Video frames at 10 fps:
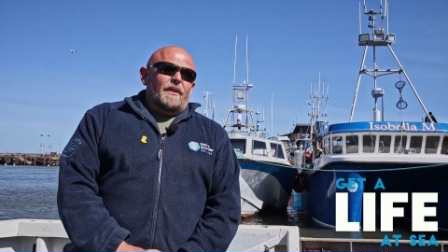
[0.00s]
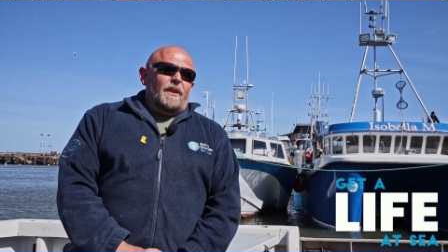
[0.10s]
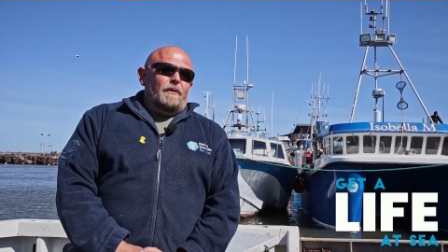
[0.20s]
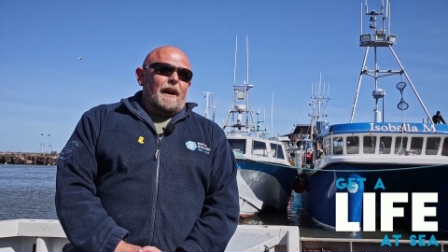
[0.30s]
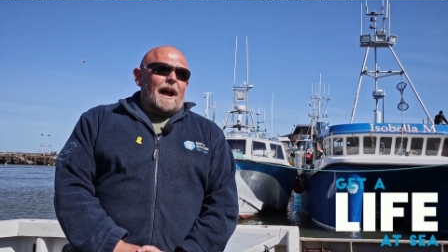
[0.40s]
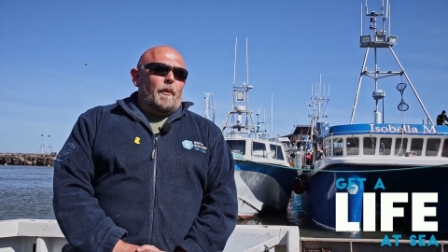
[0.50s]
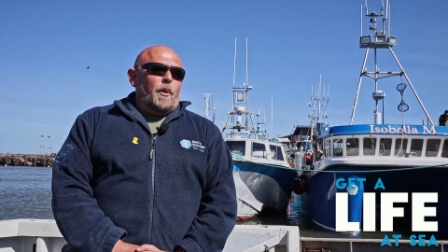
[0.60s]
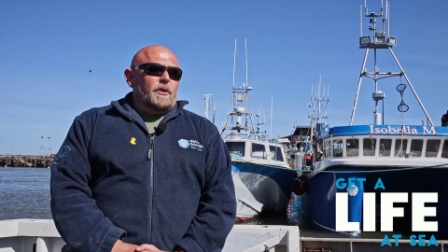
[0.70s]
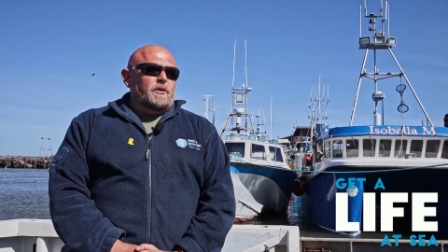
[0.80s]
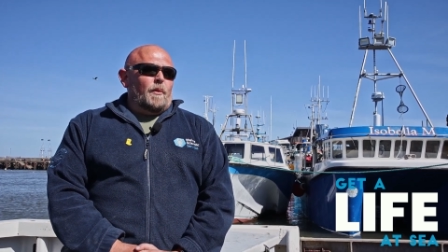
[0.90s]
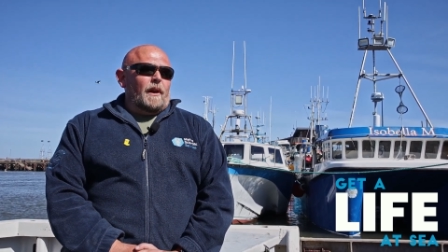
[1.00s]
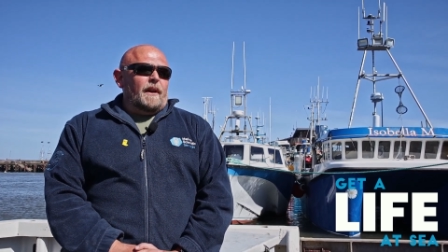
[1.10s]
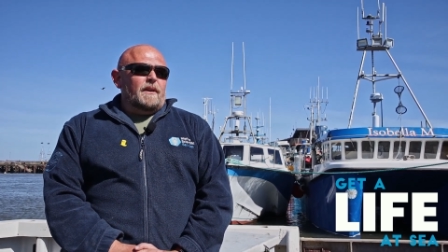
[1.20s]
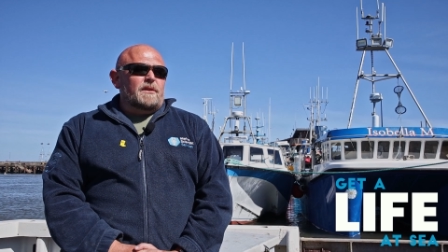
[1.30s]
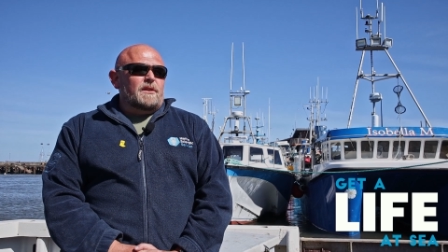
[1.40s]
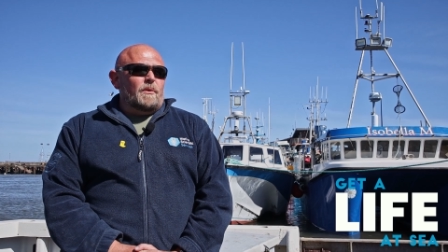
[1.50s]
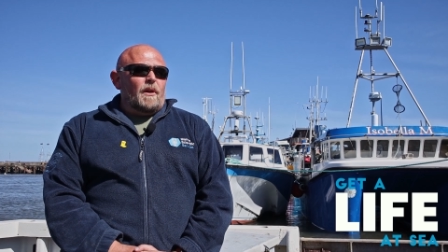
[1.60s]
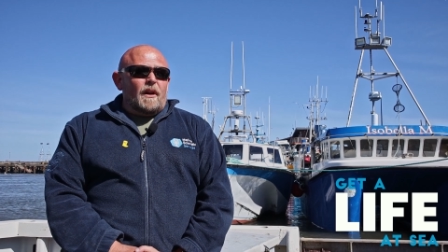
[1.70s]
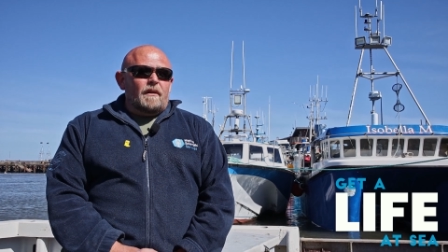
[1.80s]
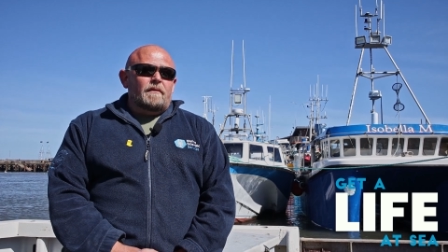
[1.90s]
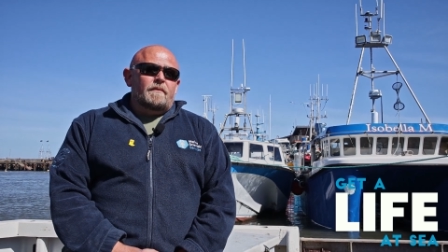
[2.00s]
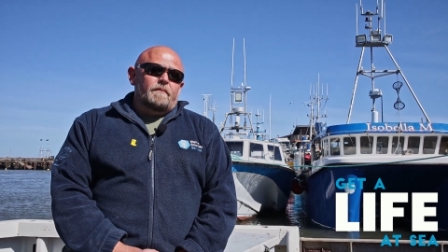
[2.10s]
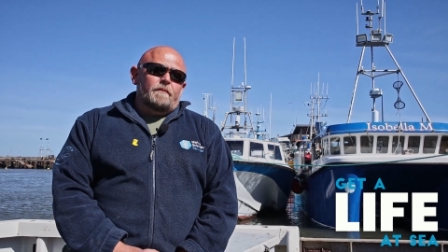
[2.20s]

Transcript: There are possibilities to earn